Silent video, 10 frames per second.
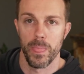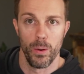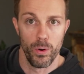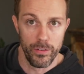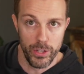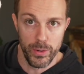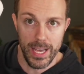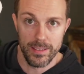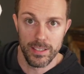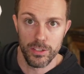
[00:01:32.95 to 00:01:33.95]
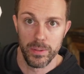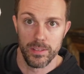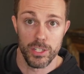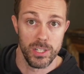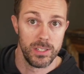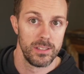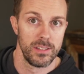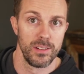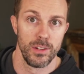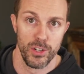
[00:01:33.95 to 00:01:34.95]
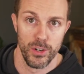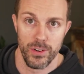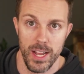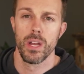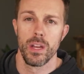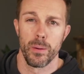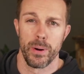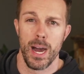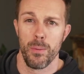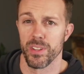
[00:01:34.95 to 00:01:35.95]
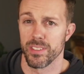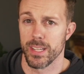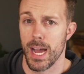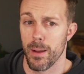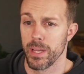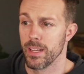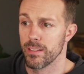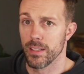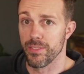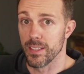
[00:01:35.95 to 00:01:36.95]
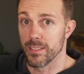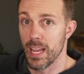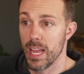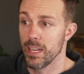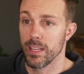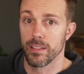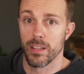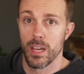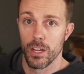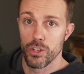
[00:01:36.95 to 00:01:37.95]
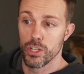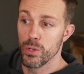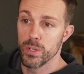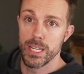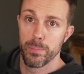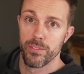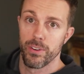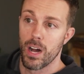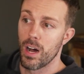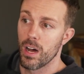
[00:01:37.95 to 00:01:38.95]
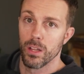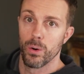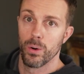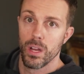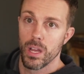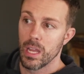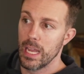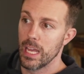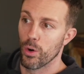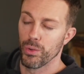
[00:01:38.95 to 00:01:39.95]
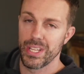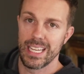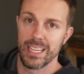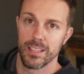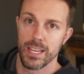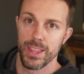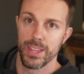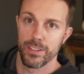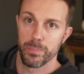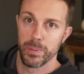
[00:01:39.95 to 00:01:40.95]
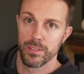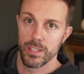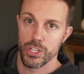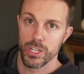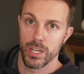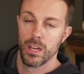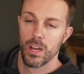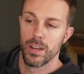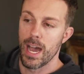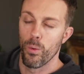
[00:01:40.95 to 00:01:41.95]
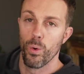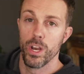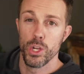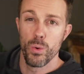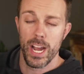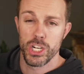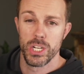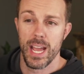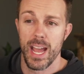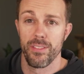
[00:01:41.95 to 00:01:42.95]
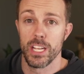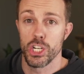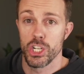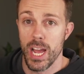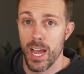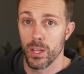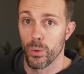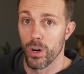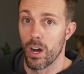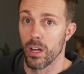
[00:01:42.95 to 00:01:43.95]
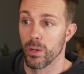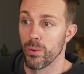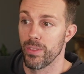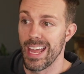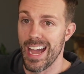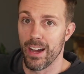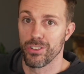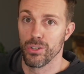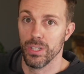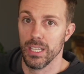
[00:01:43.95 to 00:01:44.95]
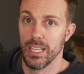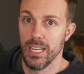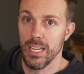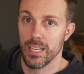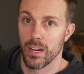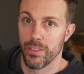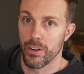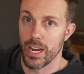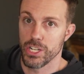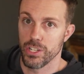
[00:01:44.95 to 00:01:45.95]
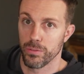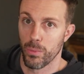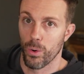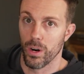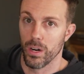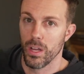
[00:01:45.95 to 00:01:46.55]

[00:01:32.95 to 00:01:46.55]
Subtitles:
Well, if you guess this position, you're right. The problem with stopping is if the skate is too deep of a hollow, it only gets into this position. Now, when you actually have a shallower hollow, they have to lean on their edges more.